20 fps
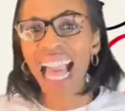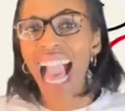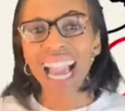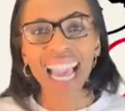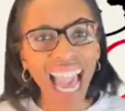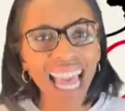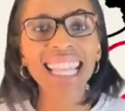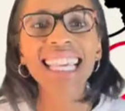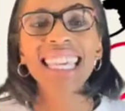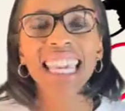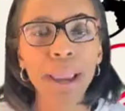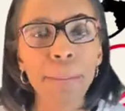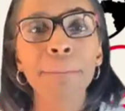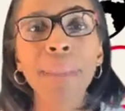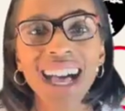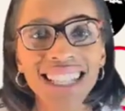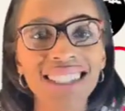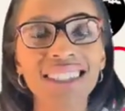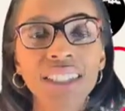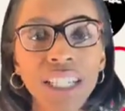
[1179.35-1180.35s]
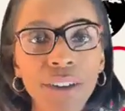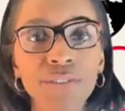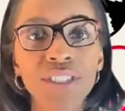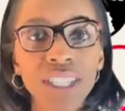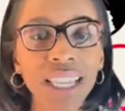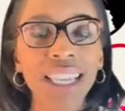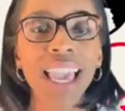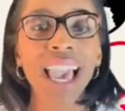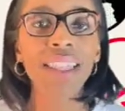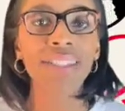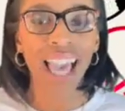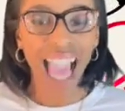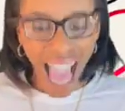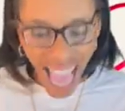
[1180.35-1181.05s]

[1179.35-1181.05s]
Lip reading: I got to get my stuff together.